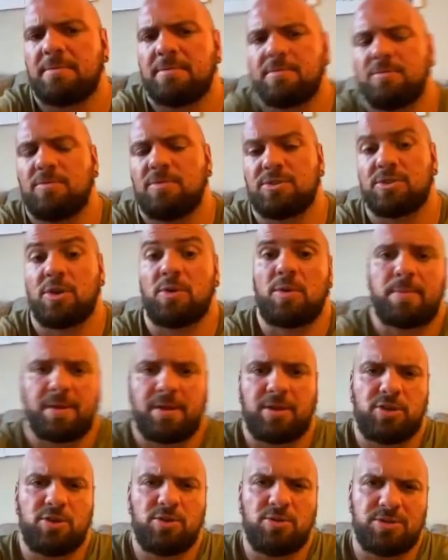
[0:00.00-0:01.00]
was
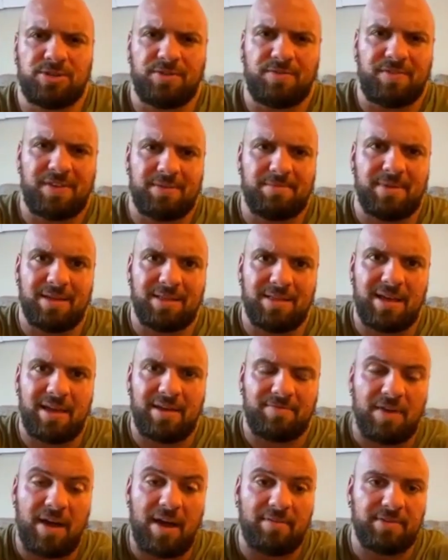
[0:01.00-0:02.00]
a huge event in my
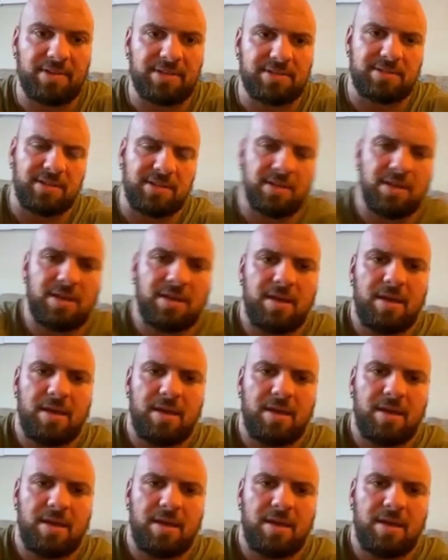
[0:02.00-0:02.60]
life, obviously.